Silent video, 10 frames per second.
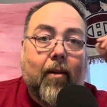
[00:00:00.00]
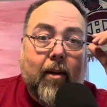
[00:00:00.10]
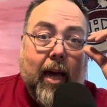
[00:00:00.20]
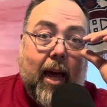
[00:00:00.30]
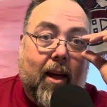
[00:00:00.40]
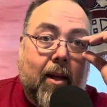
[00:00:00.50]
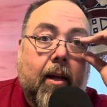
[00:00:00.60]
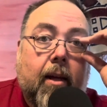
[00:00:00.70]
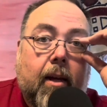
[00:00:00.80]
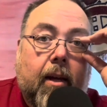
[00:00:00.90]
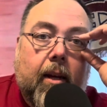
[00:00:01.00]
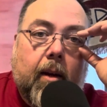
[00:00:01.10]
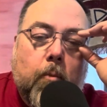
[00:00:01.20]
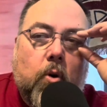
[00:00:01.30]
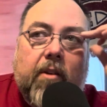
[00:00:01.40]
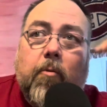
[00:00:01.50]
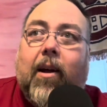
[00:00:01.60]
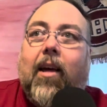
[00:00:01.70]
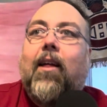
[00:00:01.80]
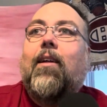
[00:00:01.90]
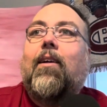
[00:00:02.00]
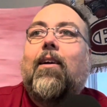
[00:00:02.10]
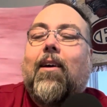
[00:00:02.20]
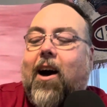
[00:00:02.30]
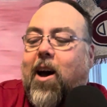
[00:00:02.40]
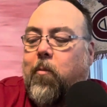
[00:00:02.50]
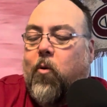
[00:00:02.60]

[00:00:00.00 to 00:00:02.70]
Hey, good morning, everybody. I'm